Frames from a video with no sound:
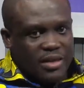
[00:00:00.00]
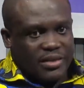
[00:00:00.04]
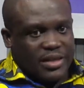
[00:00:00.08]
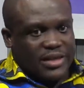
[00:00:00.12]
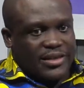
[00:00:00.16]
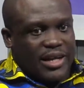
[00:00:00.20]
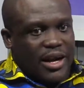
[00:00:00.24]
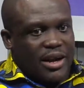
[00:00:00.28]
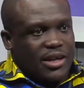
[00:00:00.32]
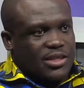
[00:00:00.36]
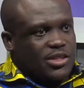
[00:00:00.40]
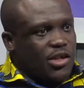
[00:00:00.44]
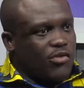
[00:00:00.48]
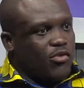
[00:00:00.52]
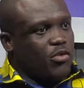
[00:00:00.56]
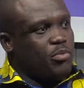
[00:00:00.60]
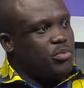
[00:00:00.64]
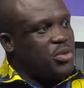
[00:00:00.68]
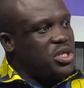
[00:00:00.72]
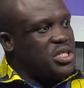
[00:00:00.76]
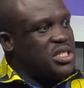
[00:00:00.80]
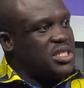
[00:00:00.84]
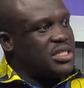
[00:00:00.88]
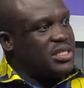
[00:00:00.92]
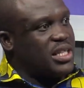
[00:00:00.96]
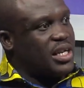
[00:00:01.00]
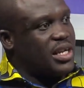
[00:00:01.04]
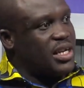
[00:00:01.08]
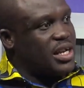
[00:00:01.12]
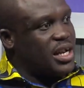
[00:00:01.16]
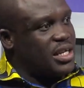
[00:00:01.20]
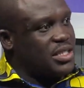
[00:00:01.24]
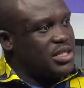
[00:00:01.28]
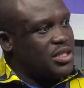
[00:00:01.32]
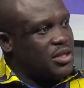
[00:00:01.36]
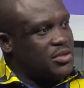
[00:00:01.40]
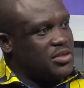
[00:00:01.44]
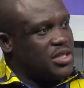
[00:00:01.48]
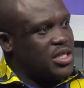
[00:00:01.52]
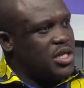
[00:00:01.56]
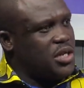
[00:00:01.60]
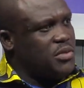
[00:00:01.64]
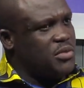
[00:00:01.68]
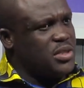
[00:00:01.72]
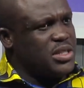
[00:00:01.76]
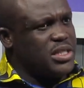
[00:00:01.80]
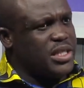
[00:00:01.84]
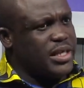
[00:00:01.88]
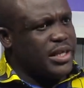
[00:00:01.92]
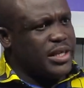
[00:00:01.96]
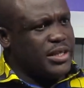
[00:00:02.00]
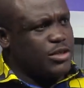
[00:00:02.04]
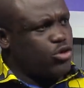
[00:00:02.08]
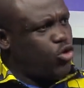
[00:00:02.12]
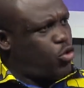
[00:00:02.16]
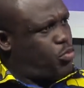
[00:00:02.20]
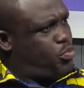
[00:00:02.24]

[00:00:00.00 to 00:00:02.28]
The Director of Operations at the National Security is